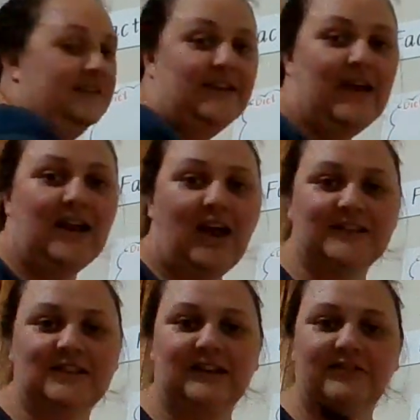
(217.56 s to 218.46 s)
They like
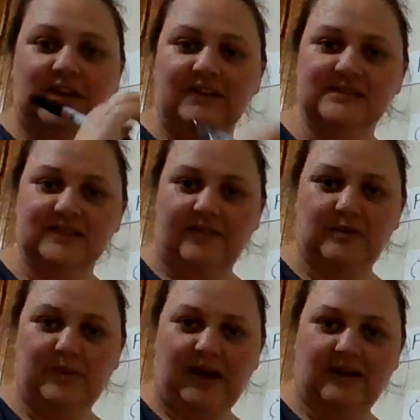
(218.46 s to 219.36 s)
to live in the
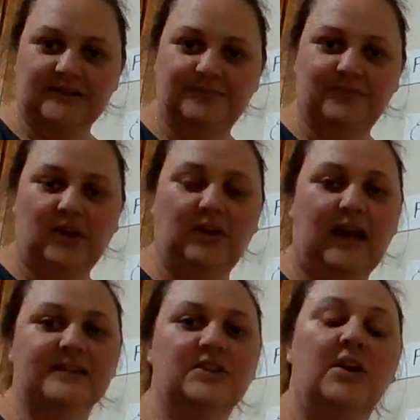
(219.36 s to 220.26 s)
southern part.
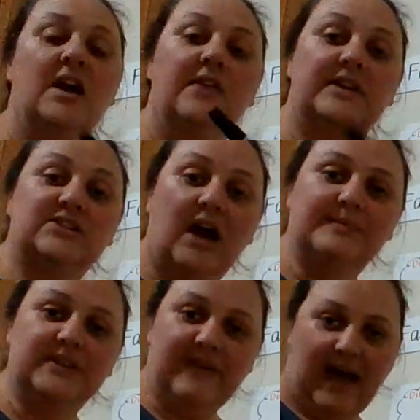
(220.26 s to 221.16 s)
Okay, so the
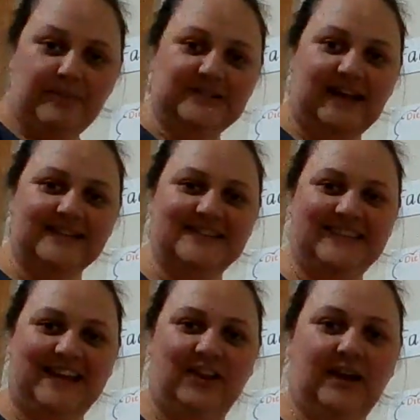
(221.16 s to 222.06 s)
types of habitats that
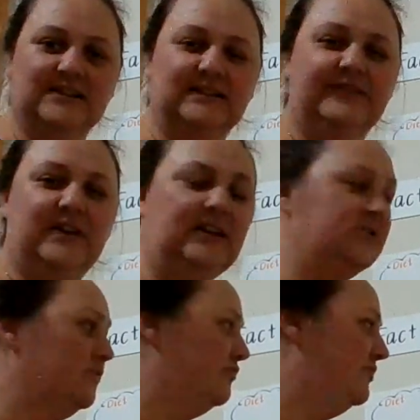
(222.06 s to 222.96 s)
they like to live in,
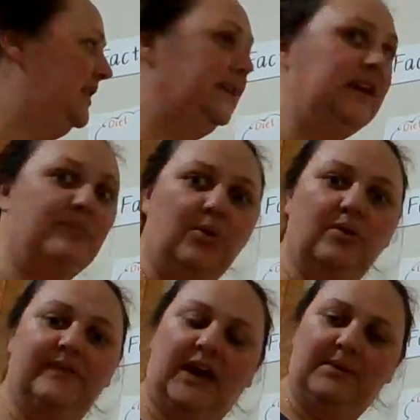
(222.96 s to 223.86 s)
really
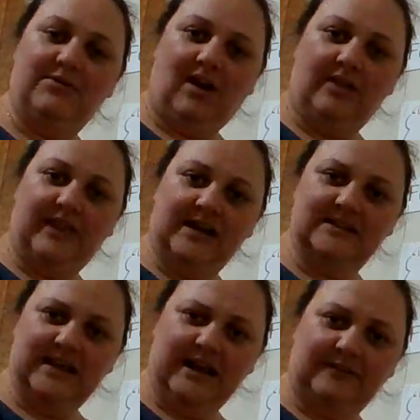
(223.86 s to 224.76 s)
important that we write
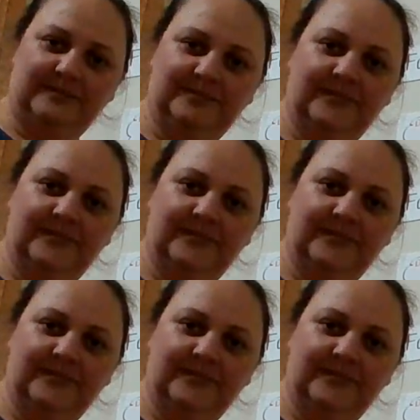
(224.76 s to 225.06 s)
that down.